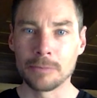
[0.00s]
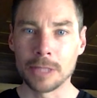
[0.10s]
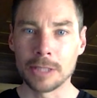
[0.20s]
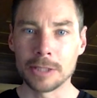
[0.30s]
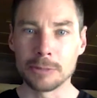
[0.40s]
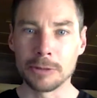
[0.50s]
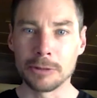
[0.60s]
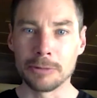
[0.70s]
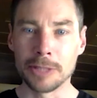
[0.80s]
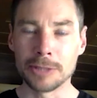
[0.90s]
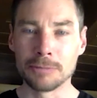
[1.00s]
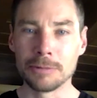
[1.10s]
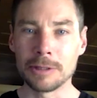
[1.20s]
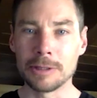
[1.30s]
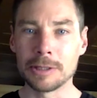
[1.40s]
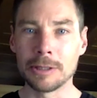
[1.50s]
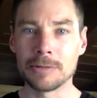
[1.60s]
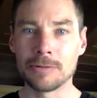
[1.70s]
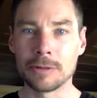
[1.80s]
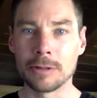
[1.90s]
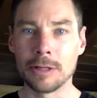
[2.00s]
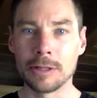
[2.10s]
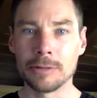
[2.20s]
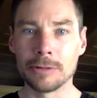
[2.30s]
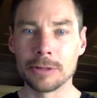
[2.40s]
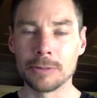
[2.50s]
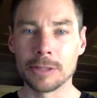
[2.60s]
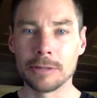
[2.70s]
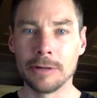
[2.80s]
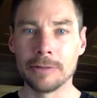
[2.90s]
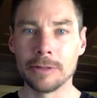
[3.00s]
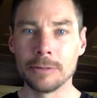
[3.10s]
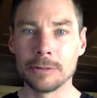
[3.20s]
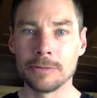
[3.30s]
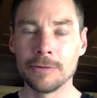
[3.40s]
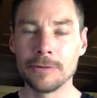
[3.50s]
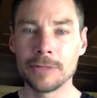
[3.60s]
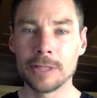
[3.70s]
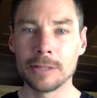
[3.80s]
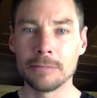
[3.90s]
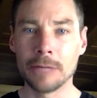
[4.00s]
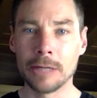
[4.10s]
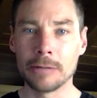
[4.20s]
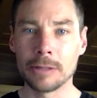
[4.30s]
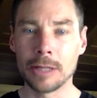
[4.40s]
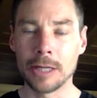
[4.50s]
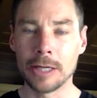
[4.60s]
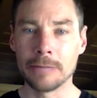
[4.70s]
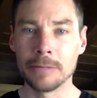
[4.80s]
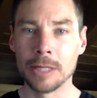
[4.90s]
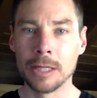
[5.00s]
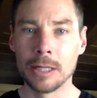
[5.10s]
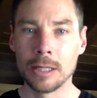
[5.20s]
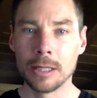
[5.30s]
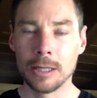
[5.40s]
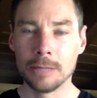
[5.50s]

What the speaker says: this is where the race really starts for the long course, because you have an almost 15-mile climb up